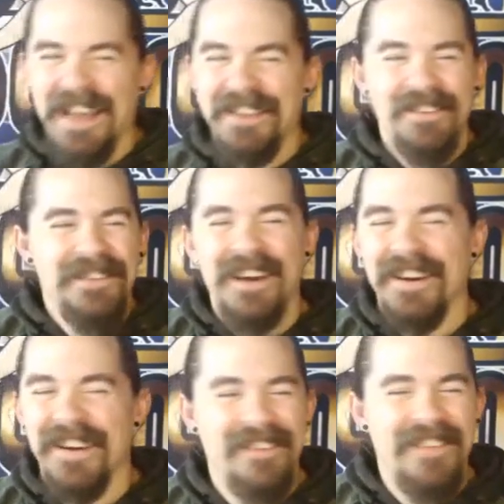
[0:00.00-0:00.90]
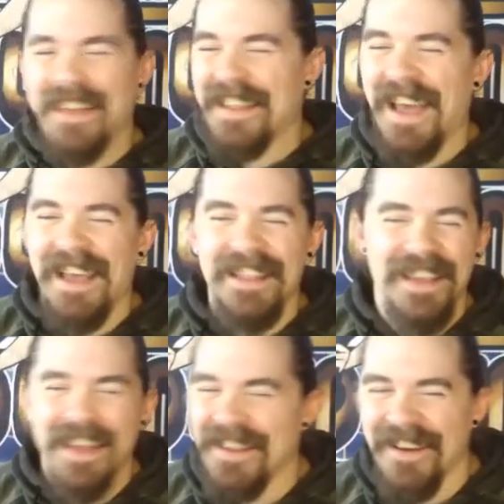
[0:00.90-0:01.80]
I don't know. I'm not going to act
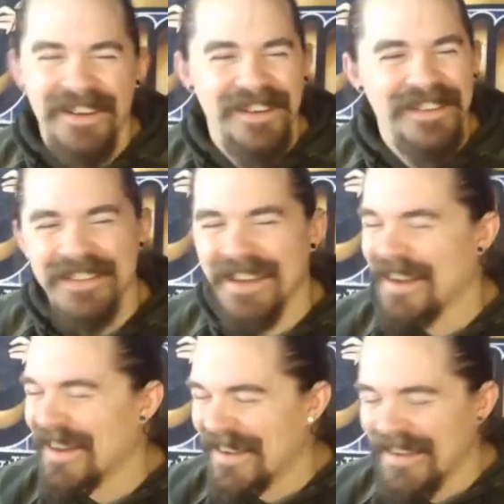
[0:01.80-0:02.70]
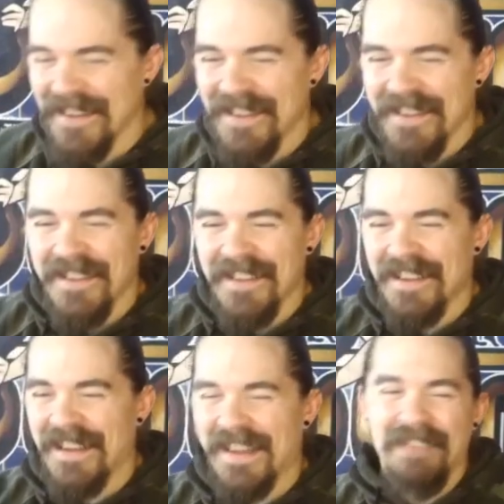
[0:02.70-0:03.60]
like I know because uh,
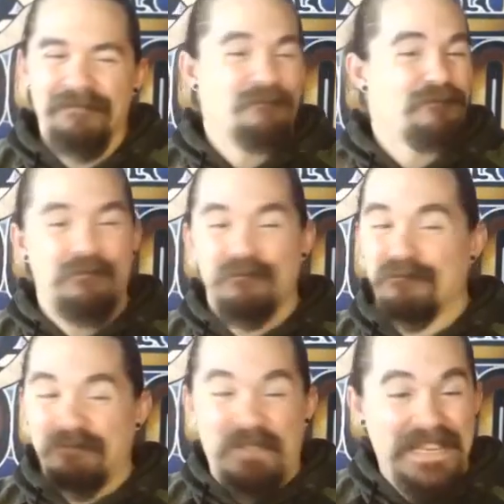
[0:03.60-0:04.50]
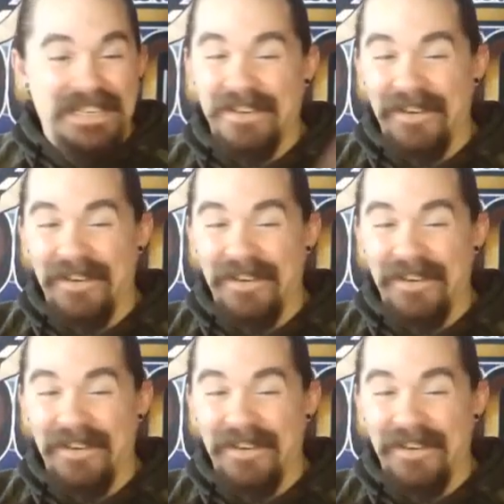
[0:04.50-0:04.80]
I fucking no